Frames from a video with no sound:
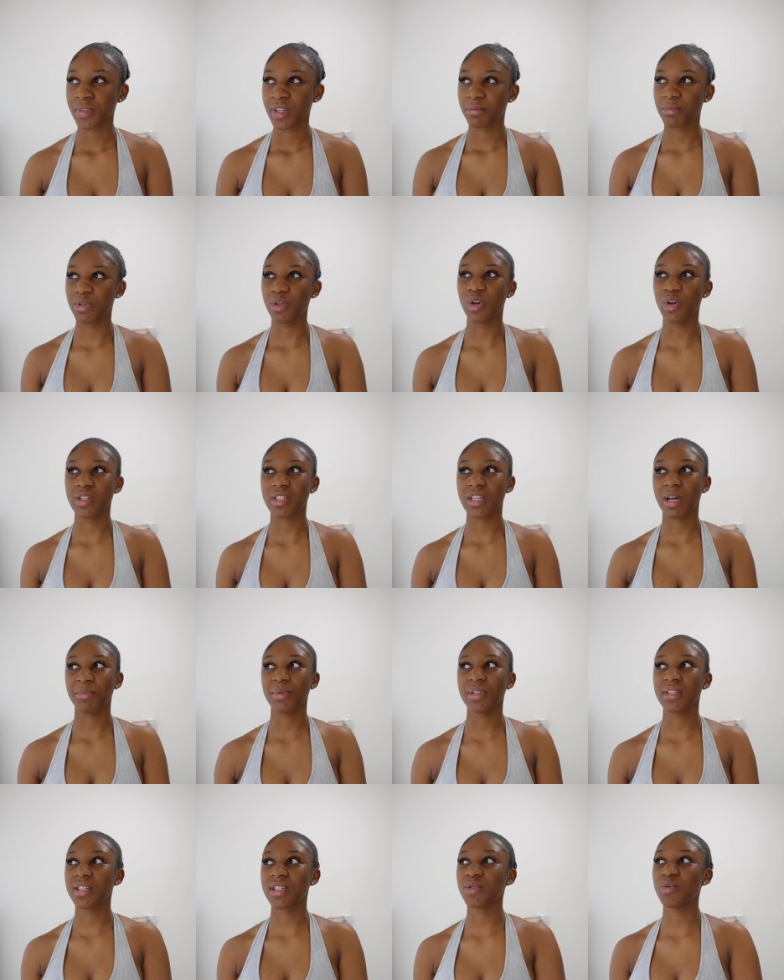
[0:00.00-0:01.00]
because
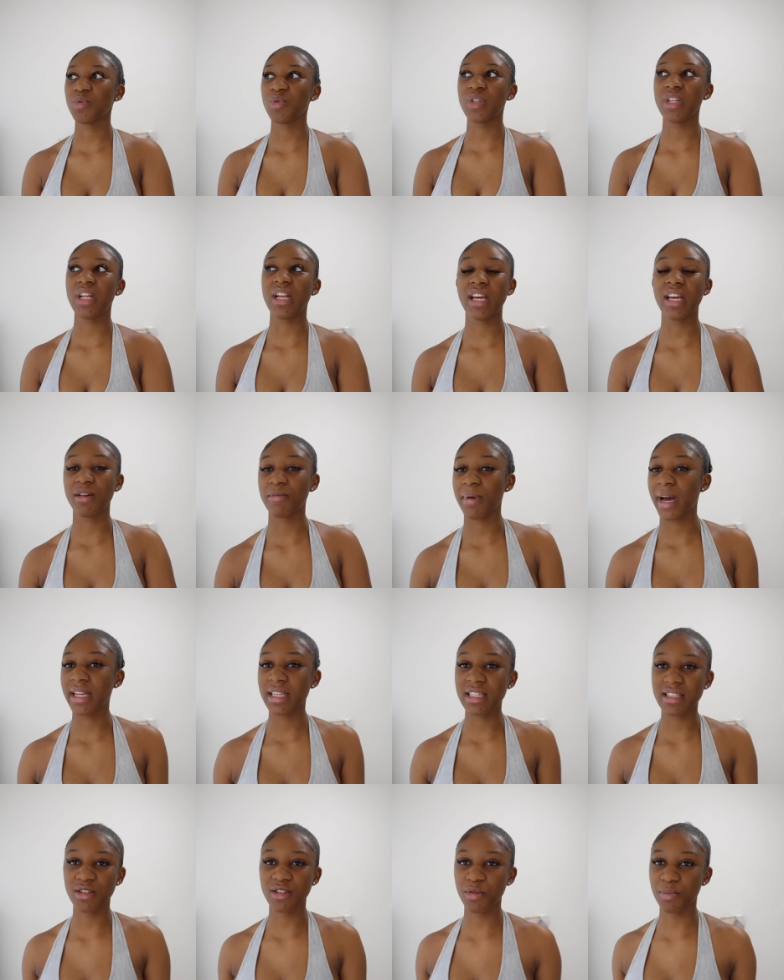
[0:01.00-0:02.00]
carpenters will delay but at
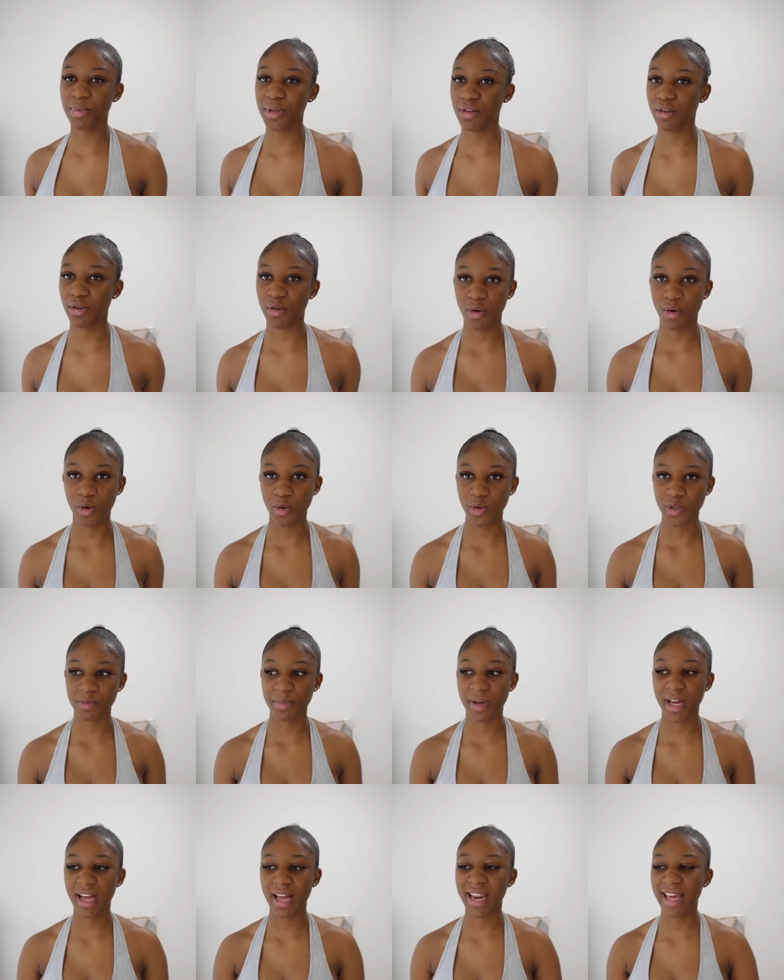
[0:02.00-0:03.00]
least they'll pick your calls
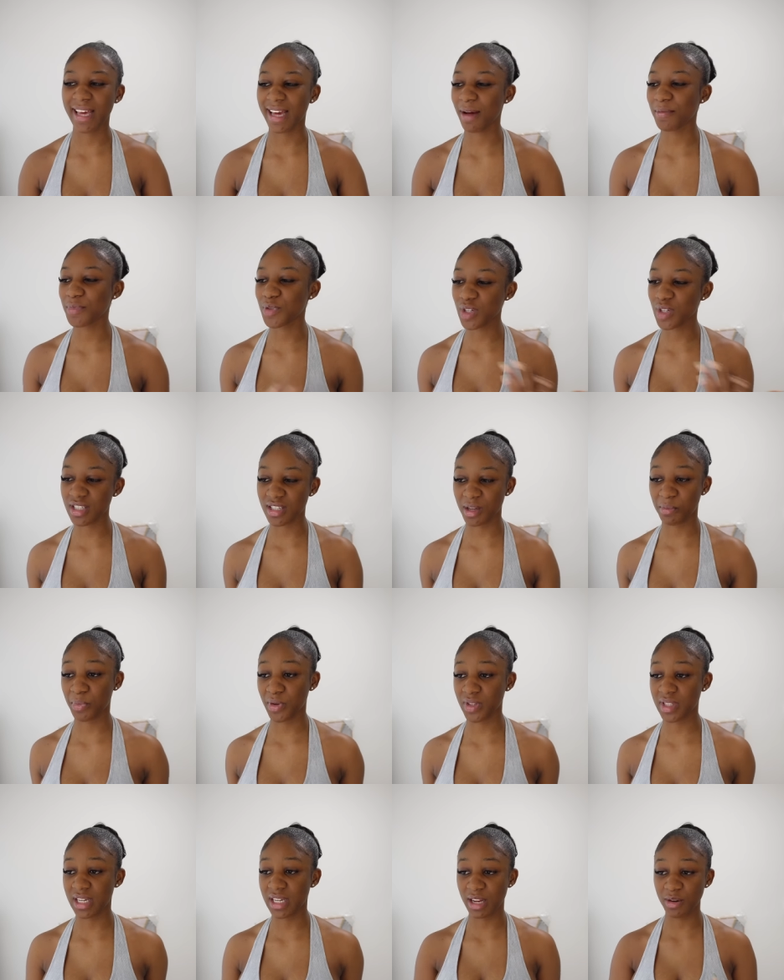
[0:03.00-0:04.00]
but uh, like i'm so
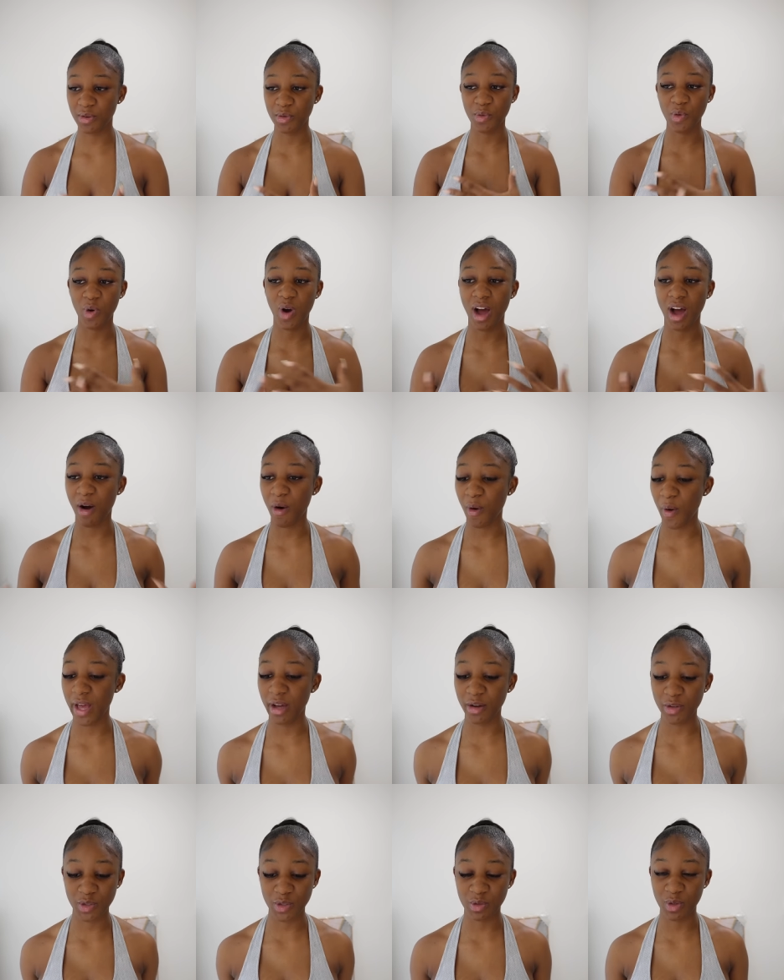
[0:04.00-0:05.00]
disappointed i don't know how
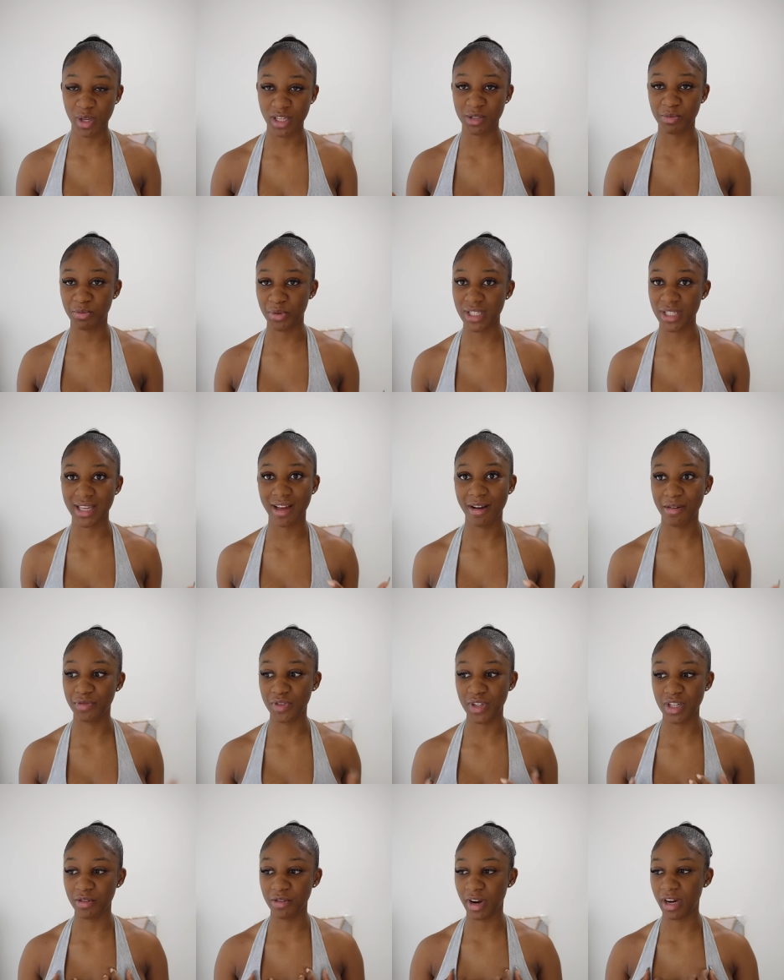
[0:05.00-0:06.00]
else to express how i'm
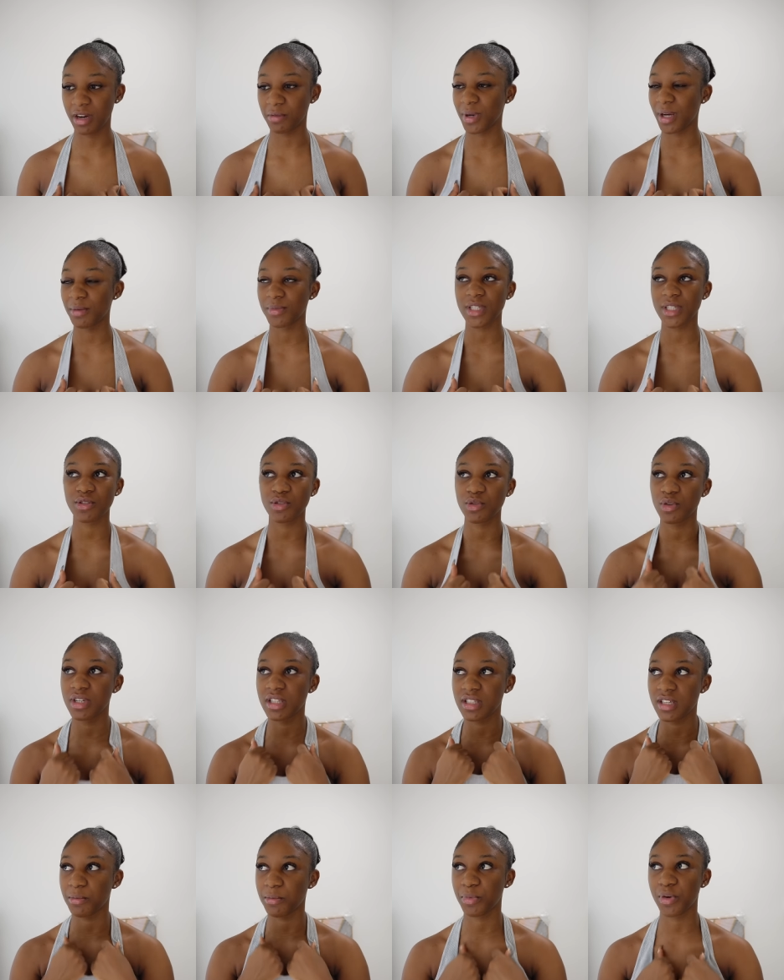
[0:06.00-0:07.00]
feeling right now but i'm just so
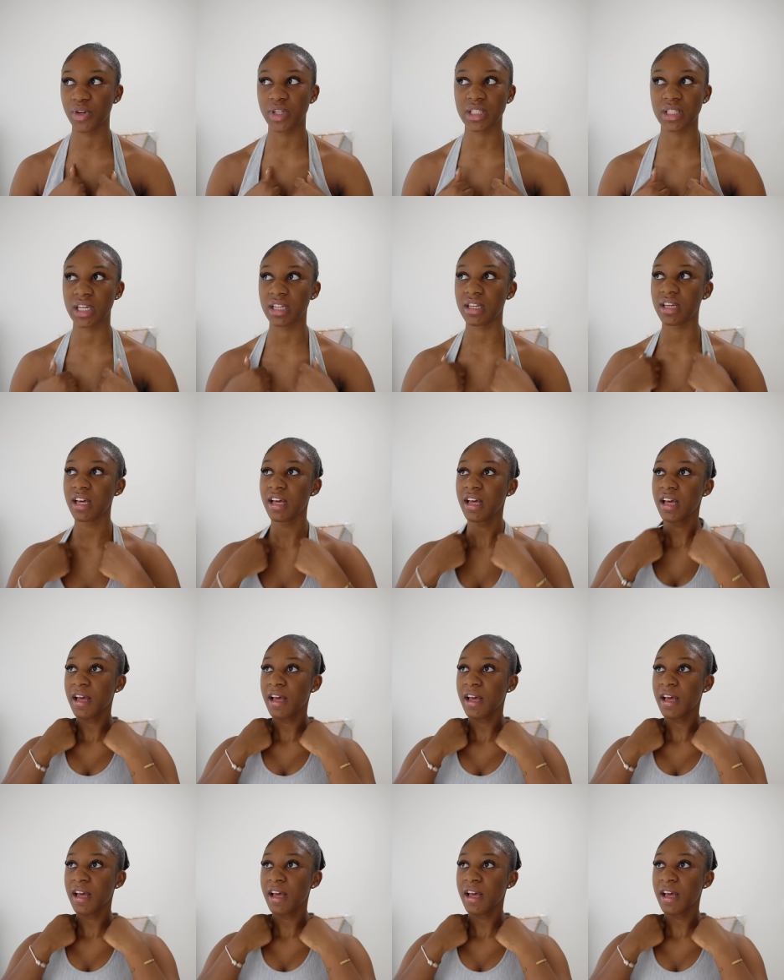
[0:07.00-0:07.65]
disappointed